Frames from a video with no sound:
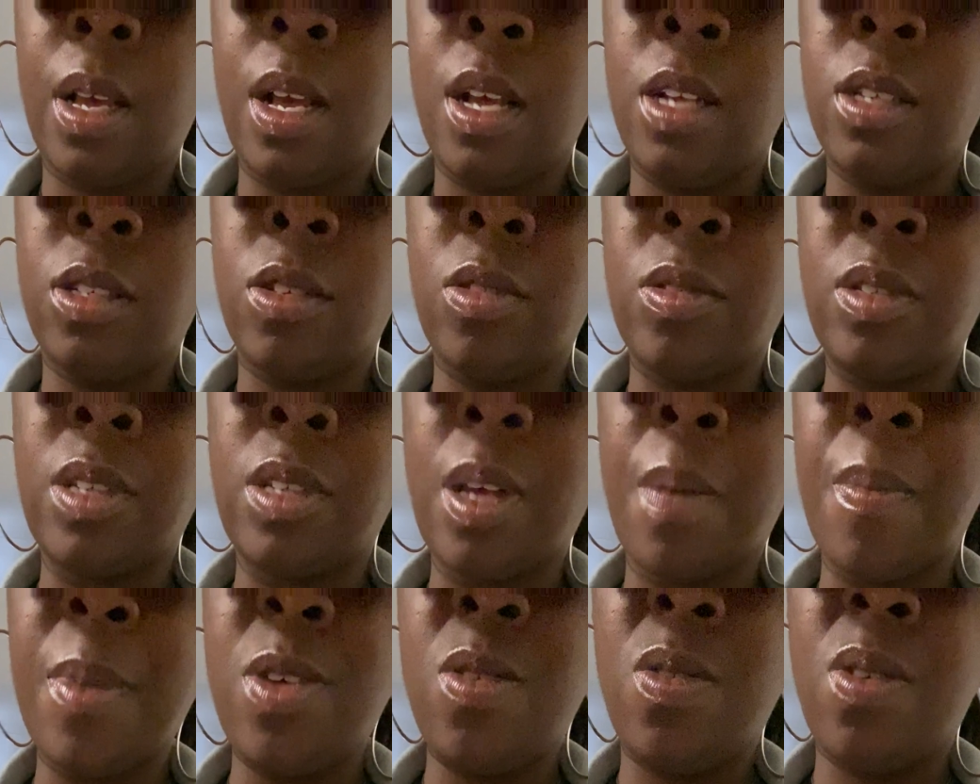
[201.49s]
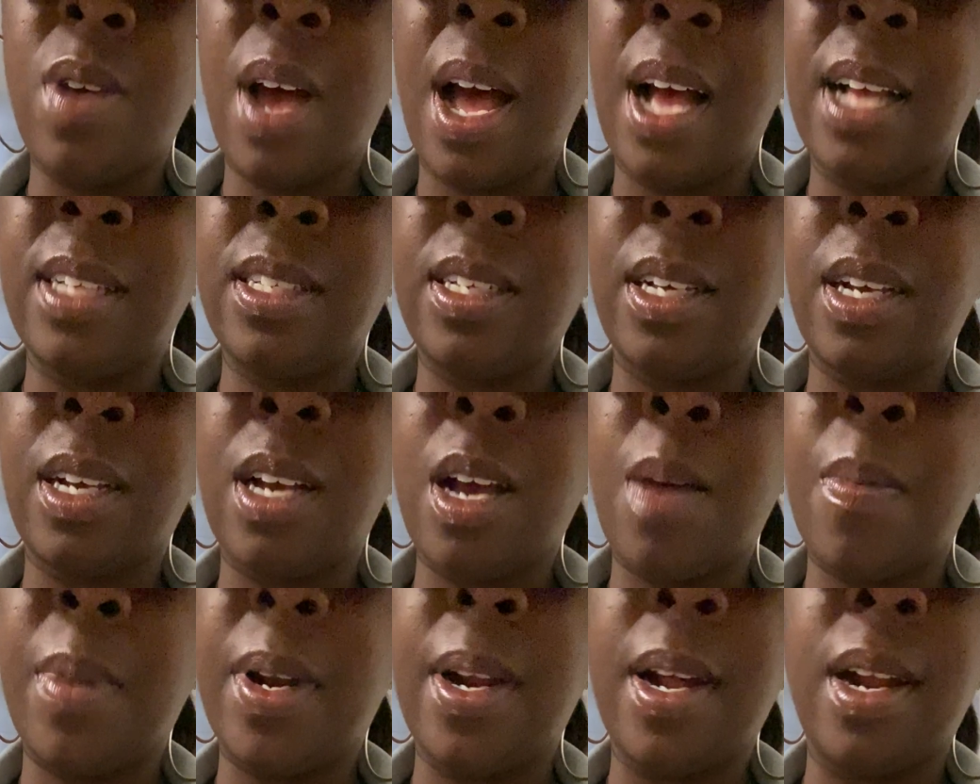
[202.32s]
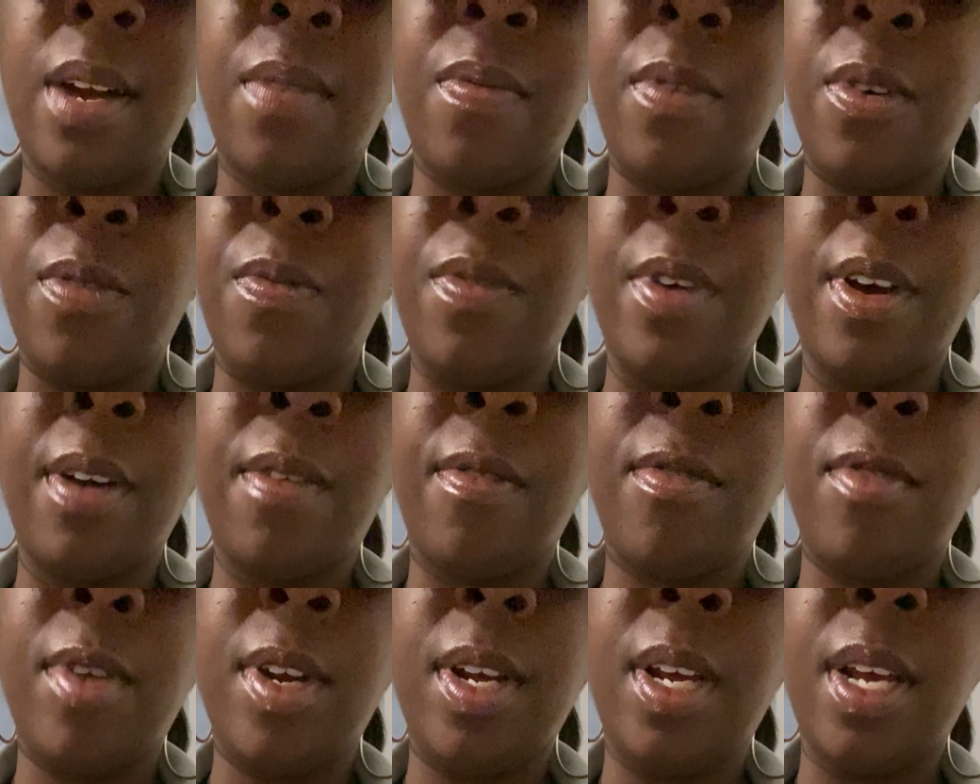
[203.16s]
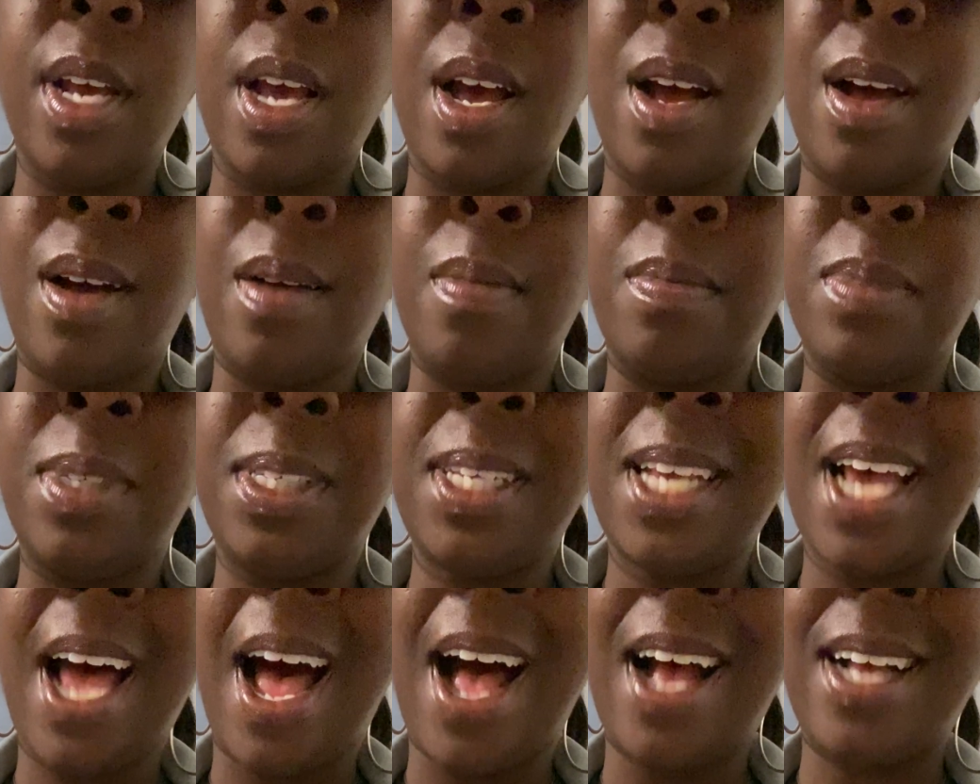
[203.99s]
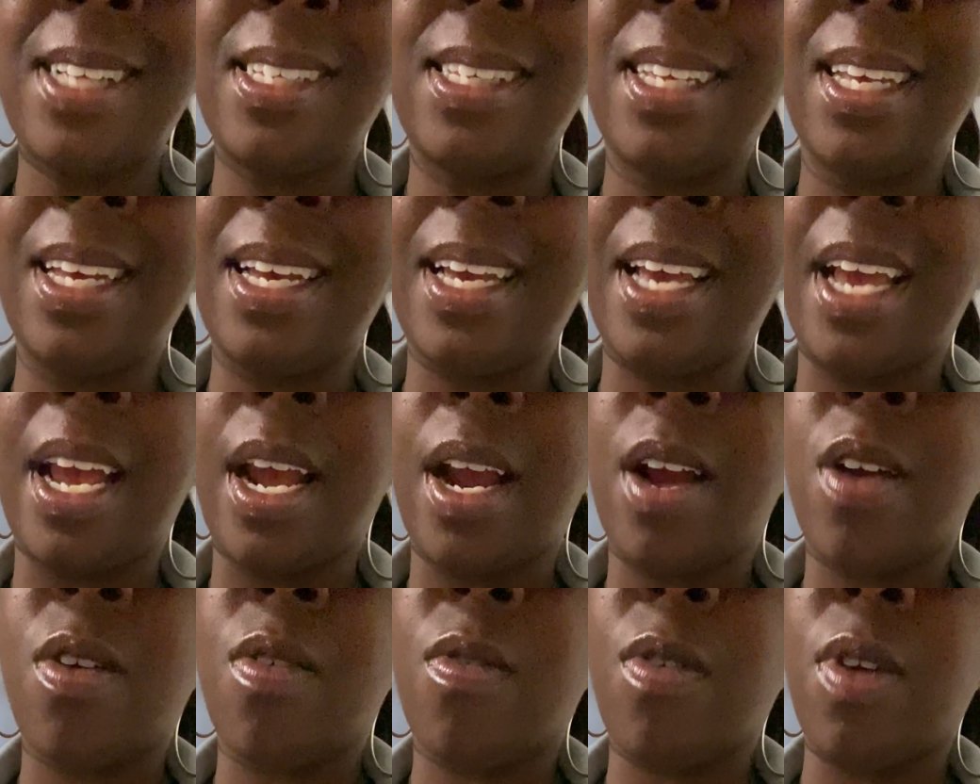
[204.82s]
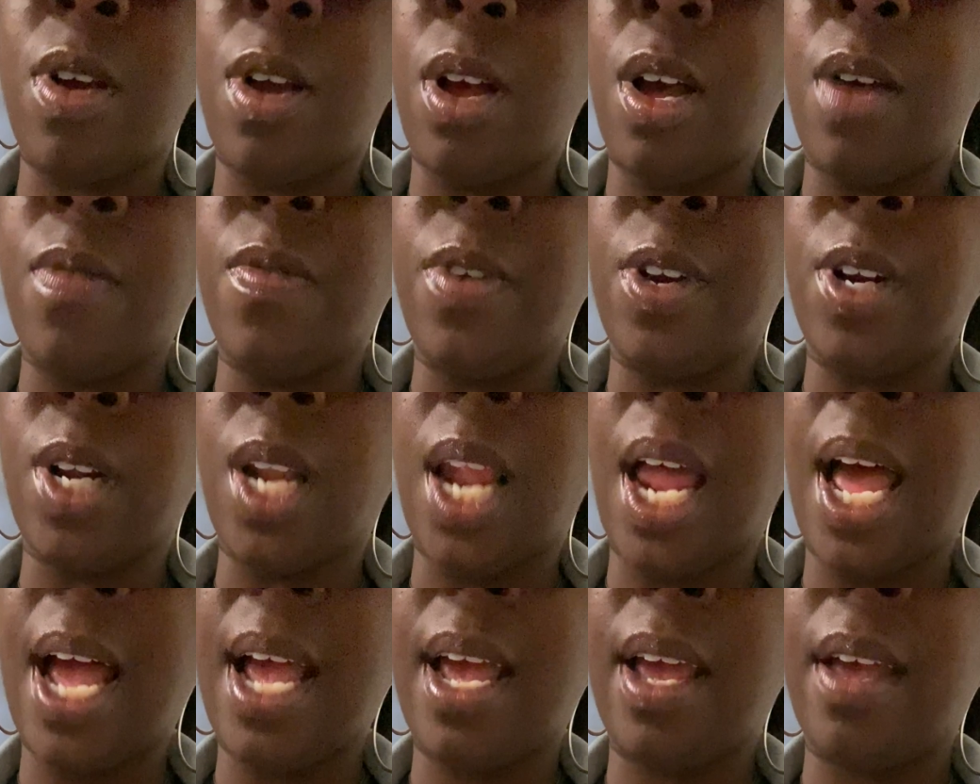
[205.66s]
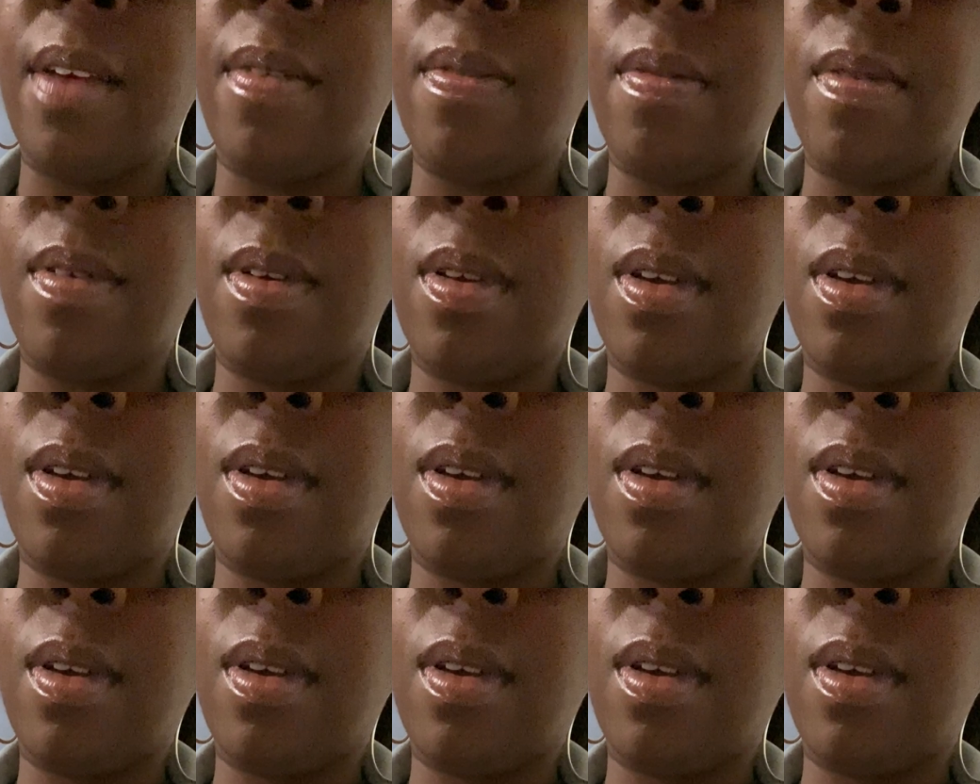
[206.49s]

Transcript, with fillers: So some of you guys are coming out of a very um, toxic era of your life.